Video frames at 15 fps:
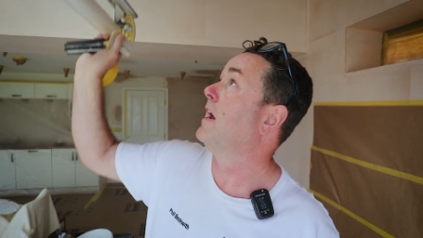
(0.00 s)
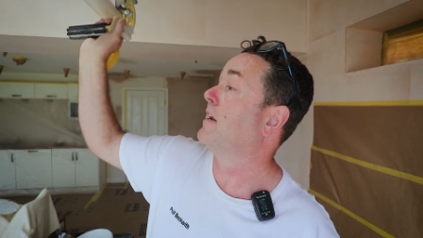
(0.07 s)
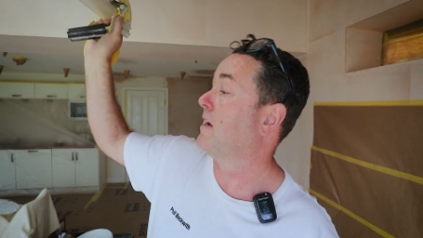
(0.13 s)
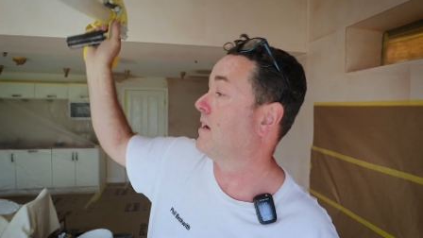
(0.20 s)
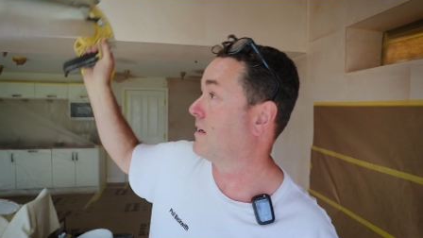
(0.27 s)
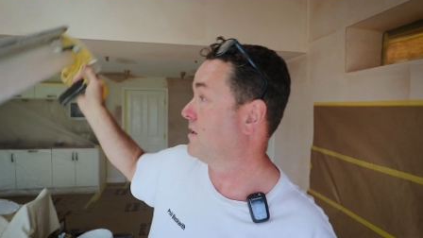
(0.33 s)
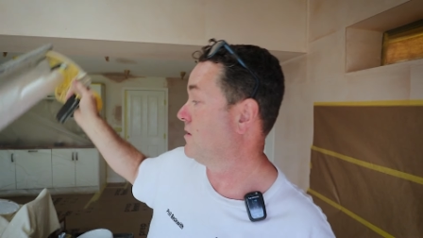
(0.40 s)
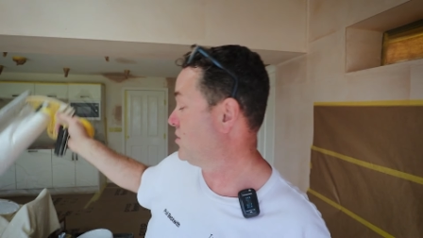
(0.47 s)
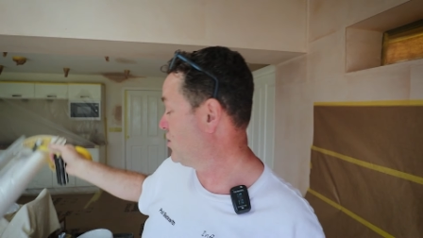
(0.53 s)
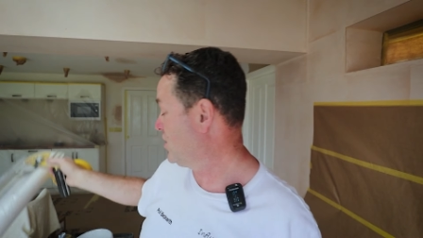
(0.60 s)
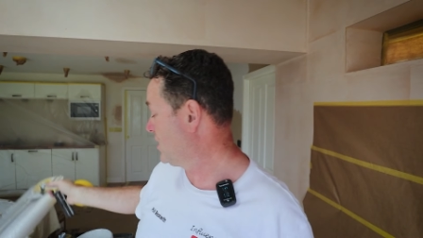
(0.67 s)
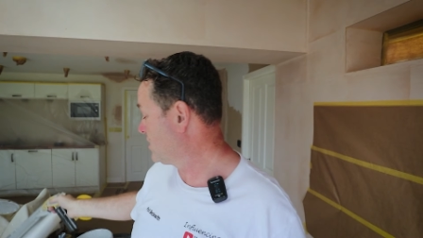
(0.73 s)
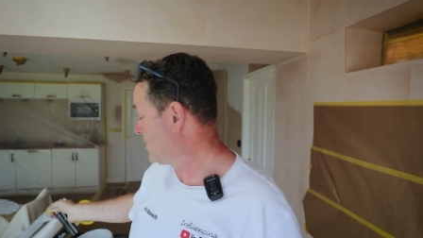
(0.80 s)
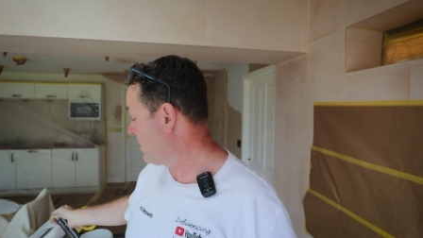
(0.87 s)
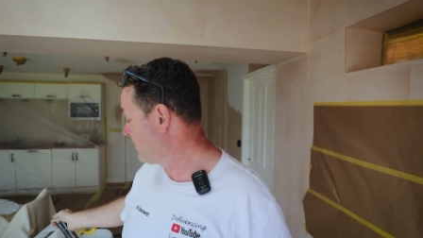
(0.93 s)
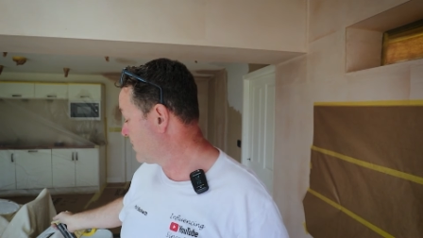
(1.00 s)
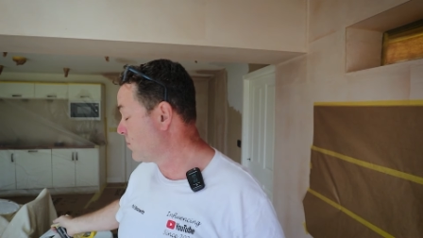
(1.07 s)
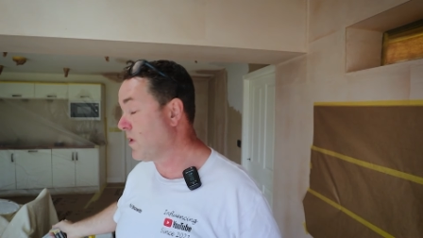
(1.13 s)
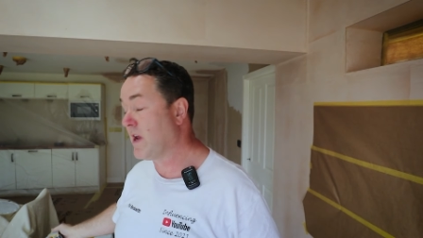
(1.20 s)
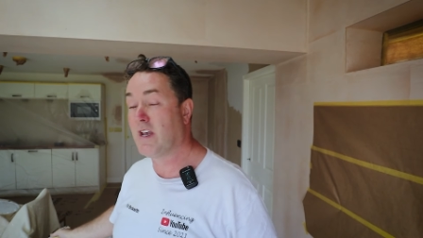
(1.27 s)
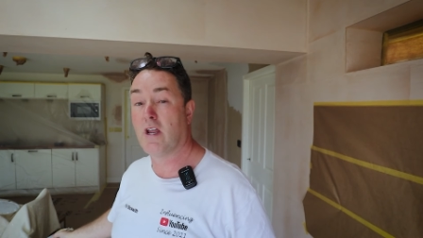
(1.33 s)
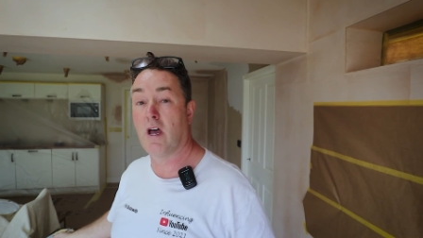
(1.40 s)
and I can sheet over the
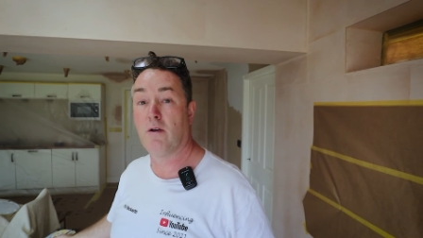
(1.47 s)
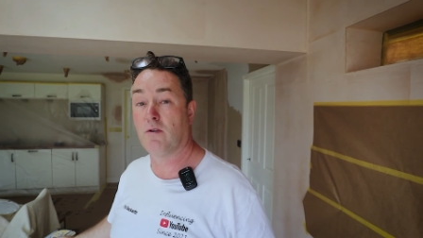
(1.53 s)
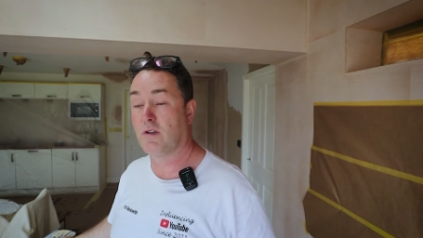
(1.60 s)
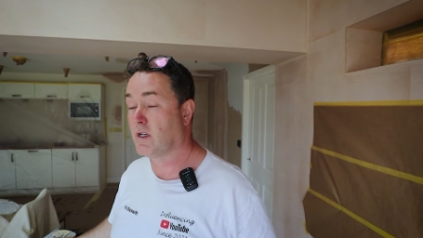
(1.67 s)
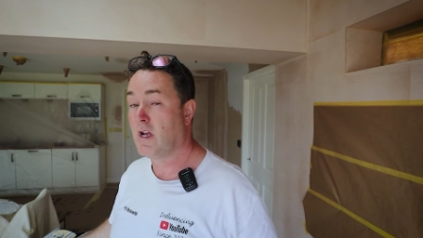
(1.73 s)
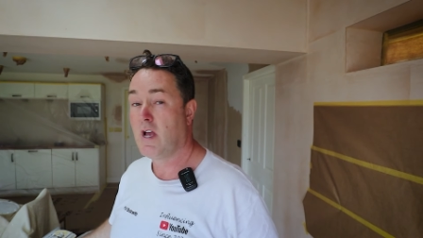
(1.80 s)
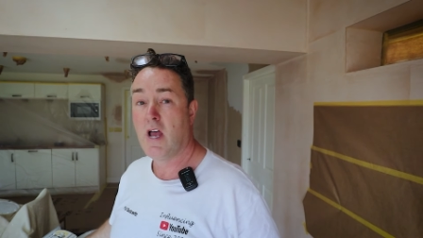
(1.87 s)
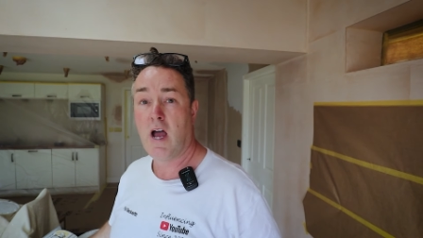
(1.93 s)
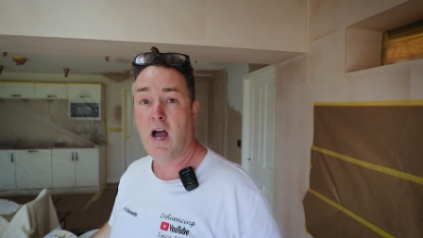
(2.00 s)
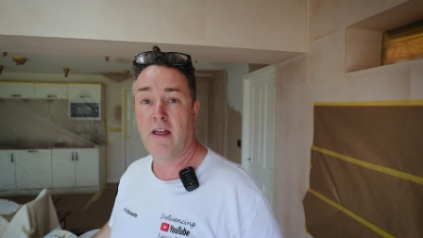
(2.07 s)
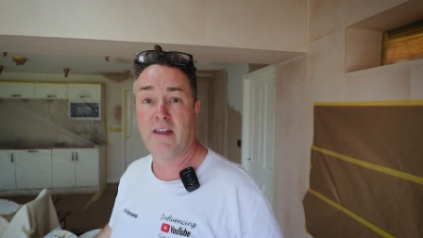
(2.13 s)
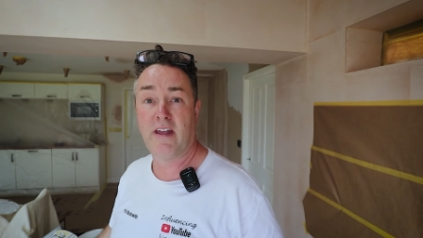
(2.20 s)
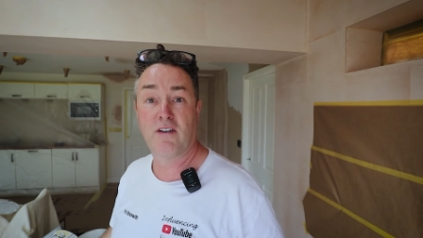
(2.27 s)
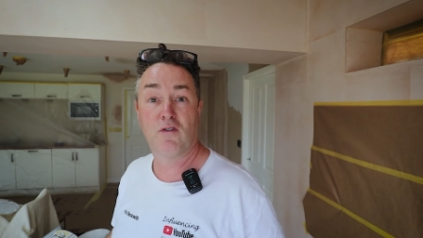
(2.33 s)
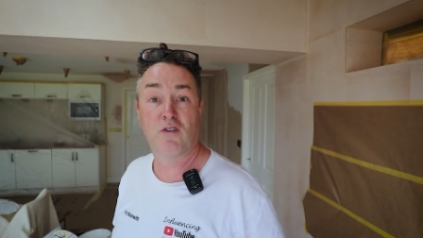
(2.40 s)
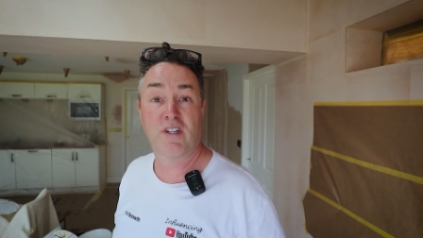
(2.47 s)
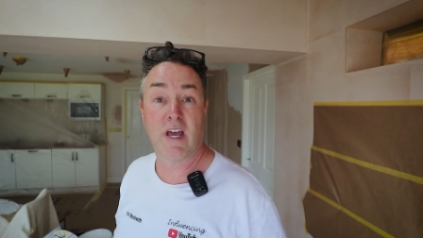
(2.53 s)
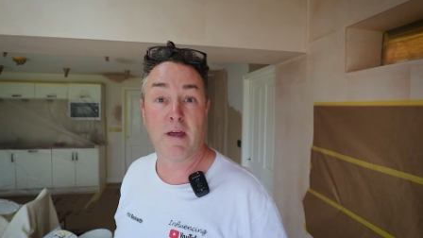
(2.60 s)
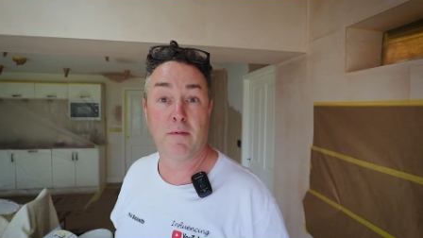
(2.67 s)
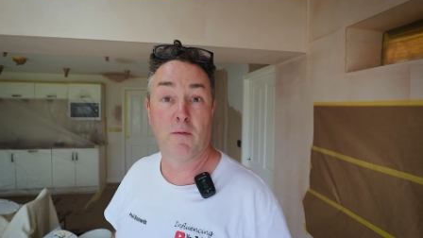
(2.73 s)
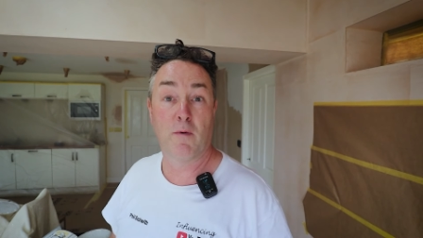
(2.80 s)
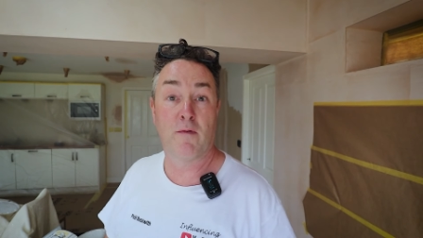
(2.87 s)
windows and then just
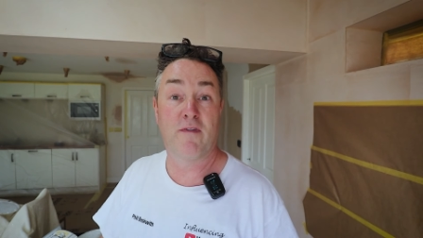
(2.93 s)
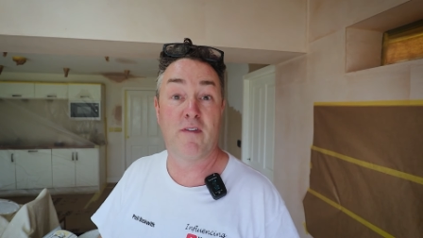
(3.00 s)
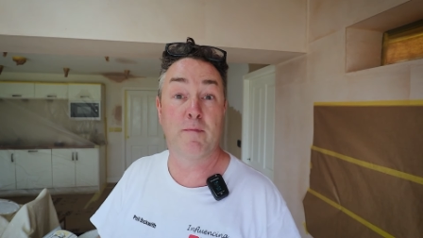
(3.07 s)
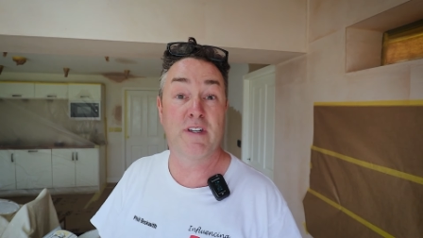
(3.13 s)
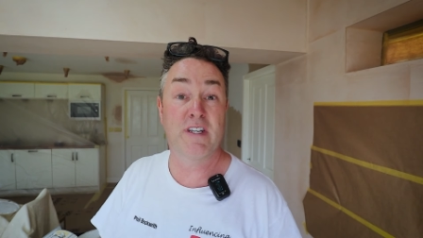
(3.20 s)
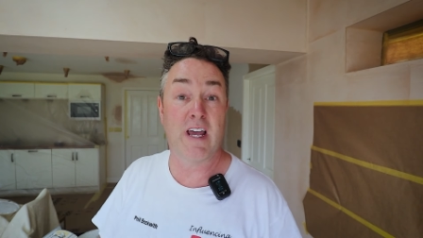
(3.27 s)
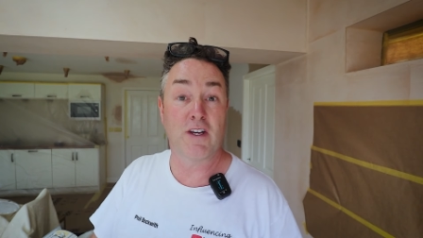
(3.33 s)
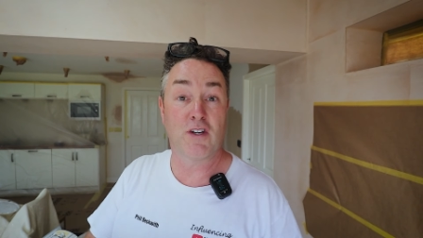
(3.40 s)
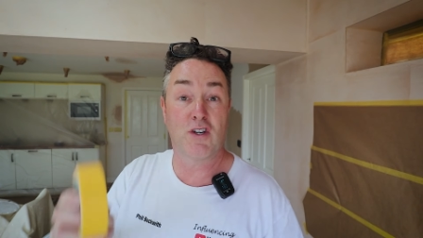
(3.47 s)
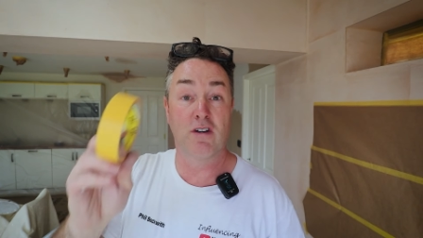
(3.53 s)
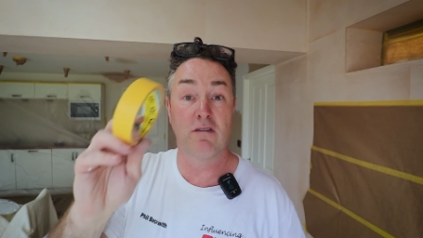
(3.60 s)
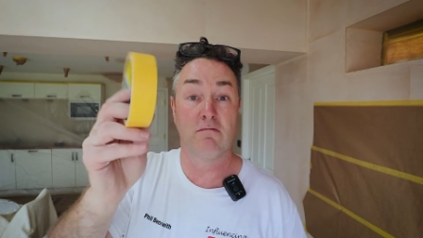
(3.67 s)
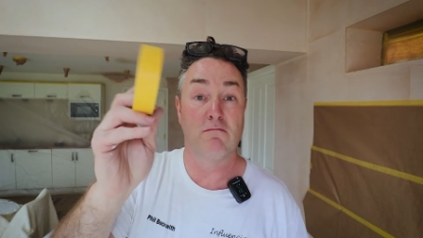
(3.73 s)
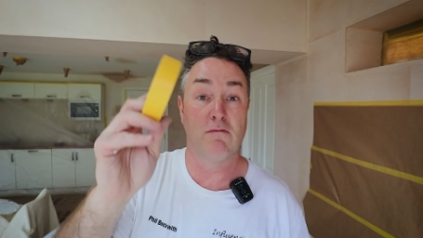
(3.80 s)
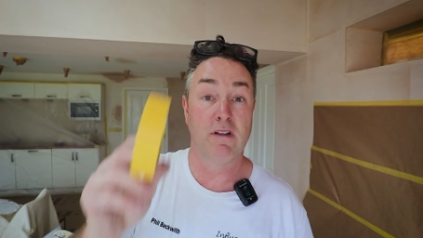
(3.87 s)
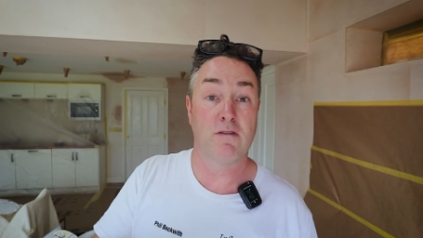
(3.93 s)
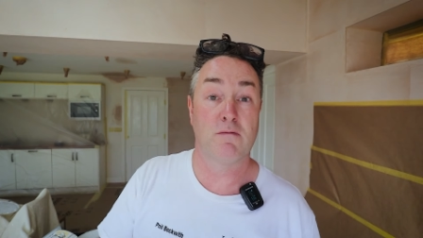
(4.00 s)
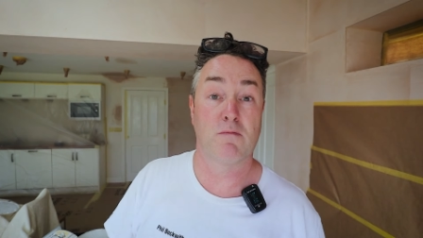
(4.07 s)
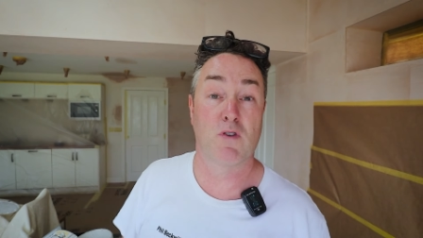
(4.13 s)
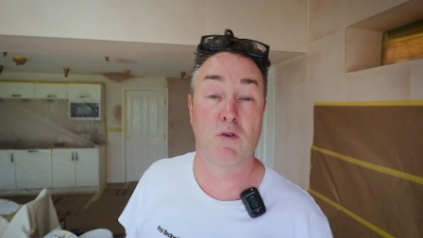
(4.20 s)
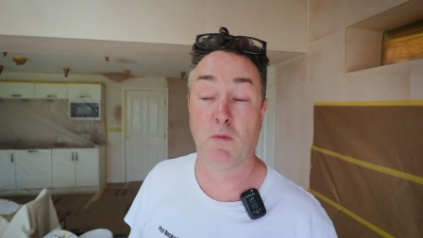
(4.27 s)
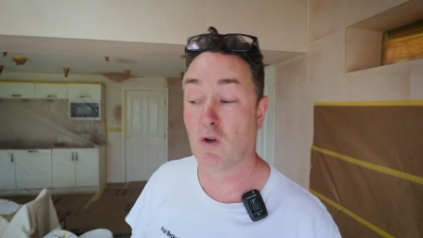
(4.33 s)
take them up for protection with
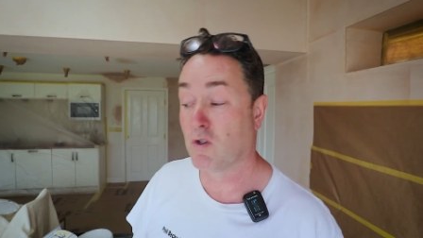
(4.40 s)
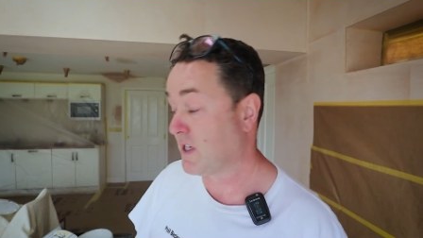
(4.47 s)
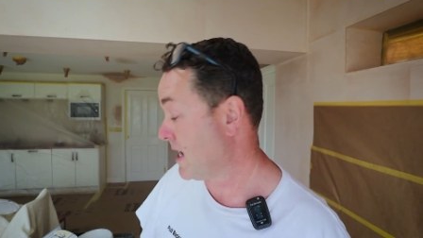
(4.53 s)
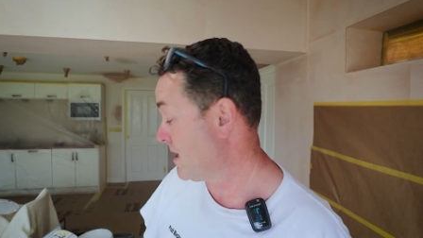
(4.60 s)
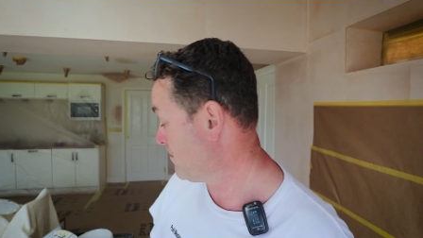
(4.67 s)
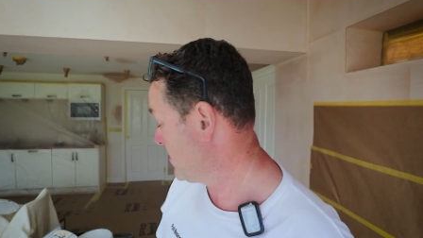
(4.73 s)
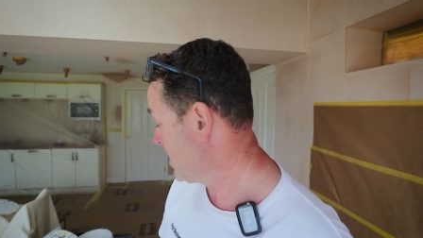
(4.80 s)
some more tape.